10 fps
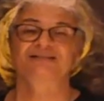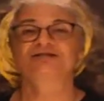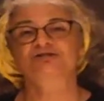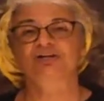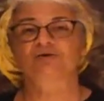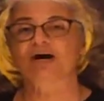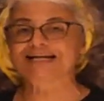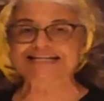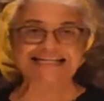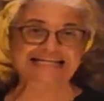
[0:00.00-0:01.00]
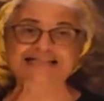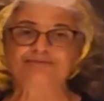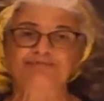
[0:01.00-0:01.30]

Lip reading: So I need them